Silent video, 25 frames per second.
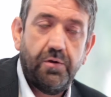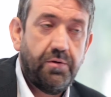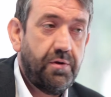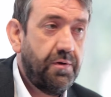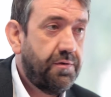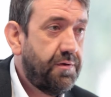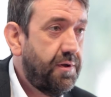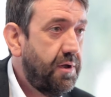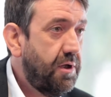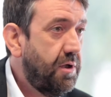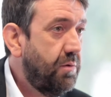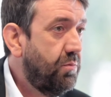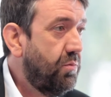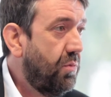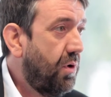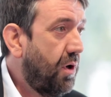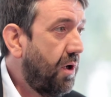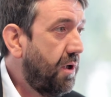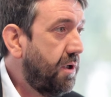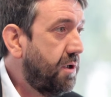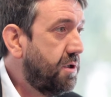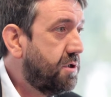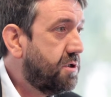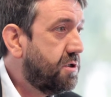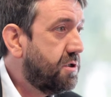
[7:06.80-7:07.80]
The thing
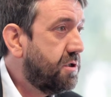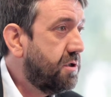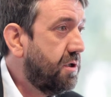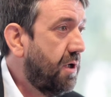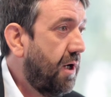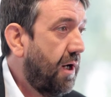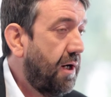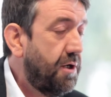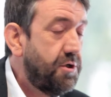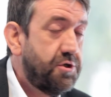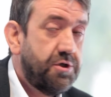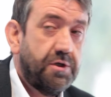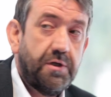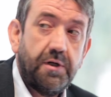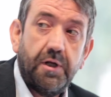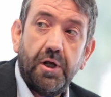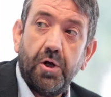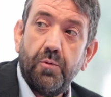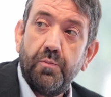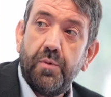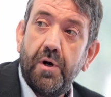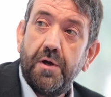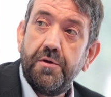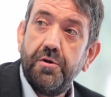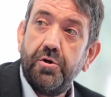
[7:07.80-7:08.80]
might actually
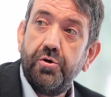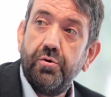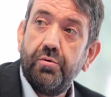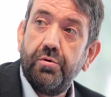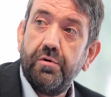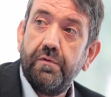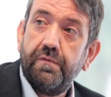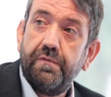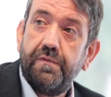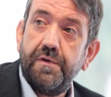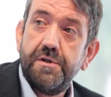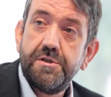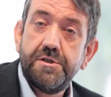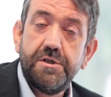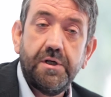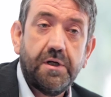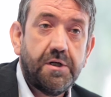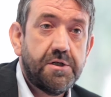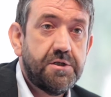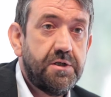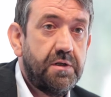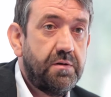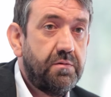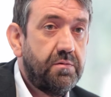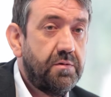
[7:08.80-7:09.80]
obey the law of
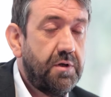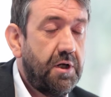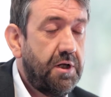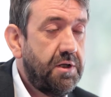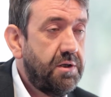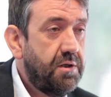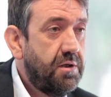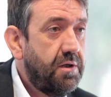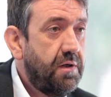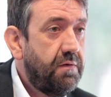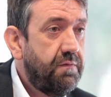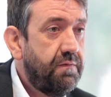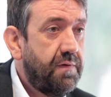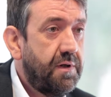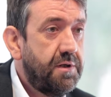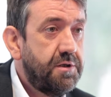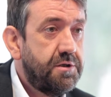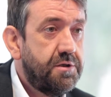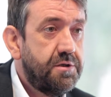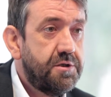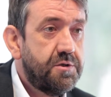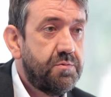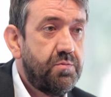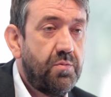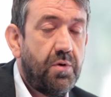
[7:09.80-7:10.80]
physics in the
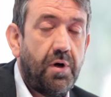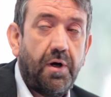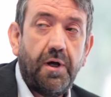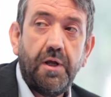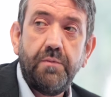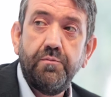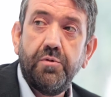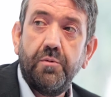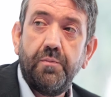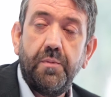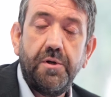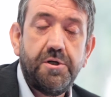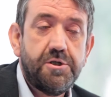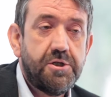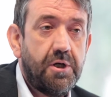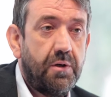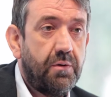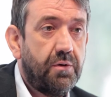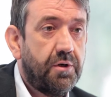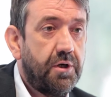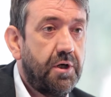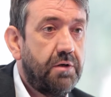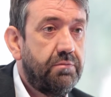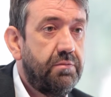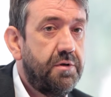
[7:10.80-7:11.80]
inventor's mind, but be
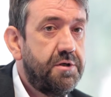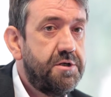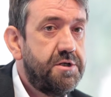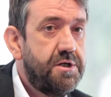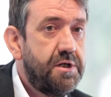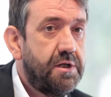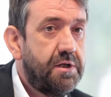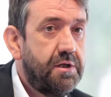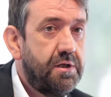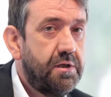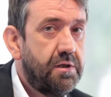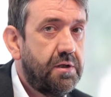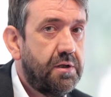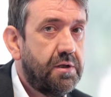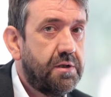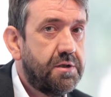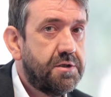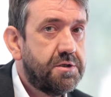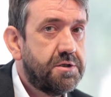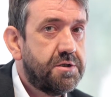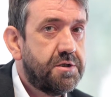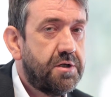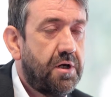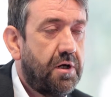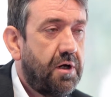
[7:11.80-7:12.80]
totally
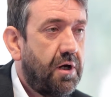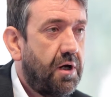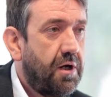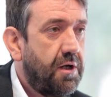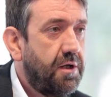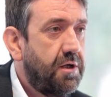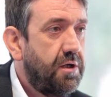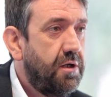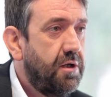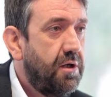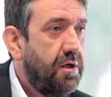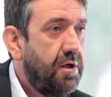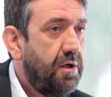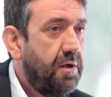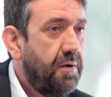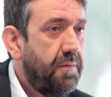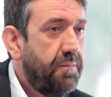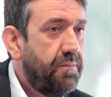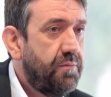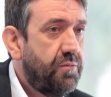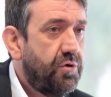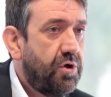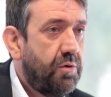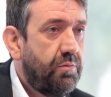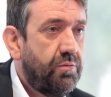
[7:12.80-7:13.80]
ridiculous. I
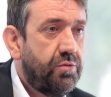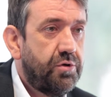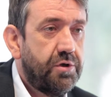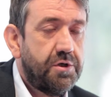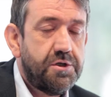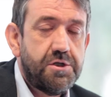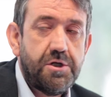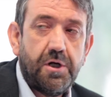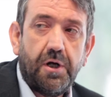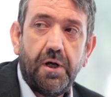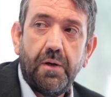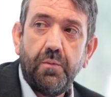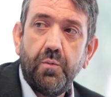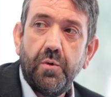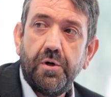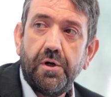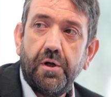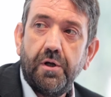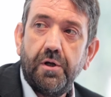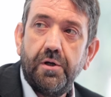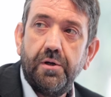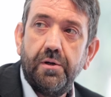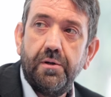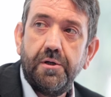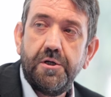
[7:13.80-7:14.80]
remember a time when
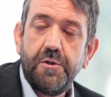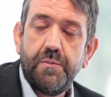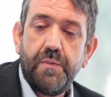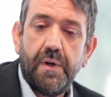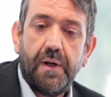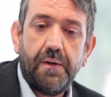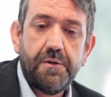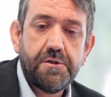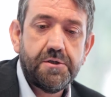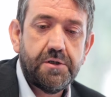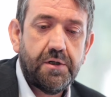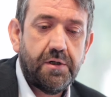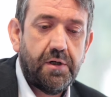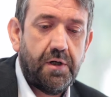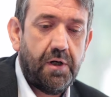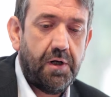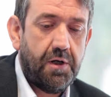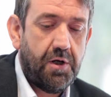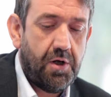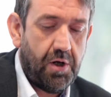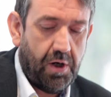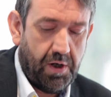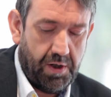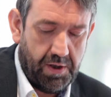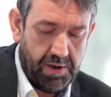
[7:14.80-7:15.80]
I heard about a
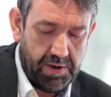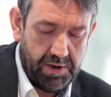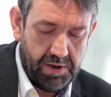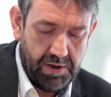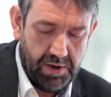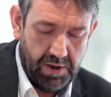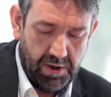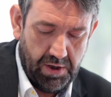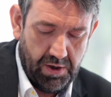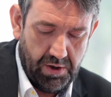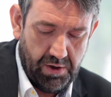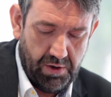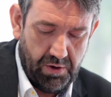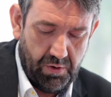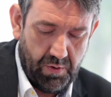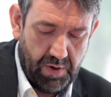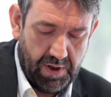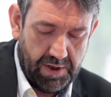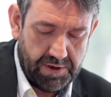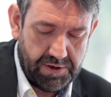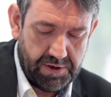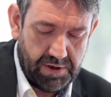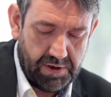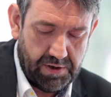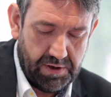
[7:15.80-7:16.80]
guy who
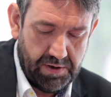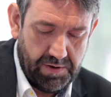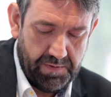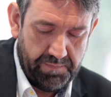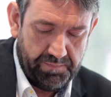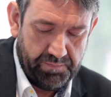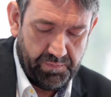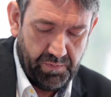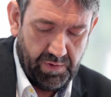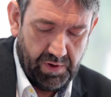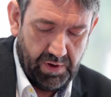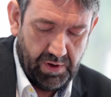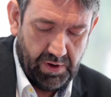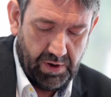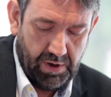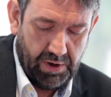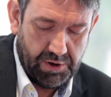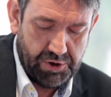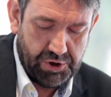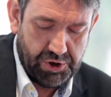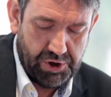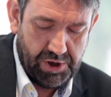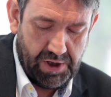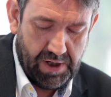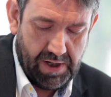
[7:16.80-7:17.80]
had a
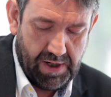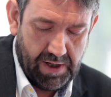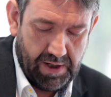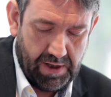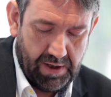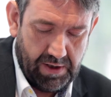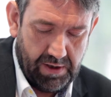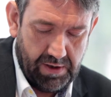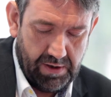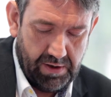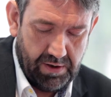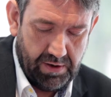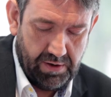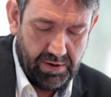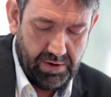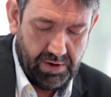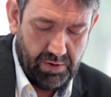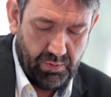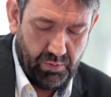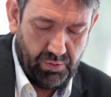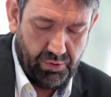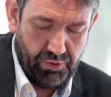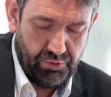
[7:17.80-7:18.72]
chair that